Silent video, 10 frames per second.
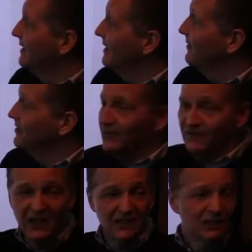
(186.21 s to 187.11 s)
If it's just
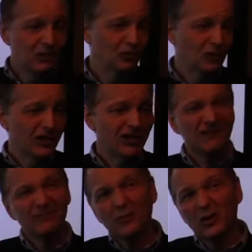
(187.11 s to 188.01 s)
volunteers running
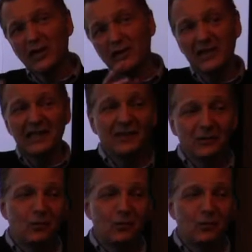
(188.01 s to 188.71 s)
it, we're kind of leaning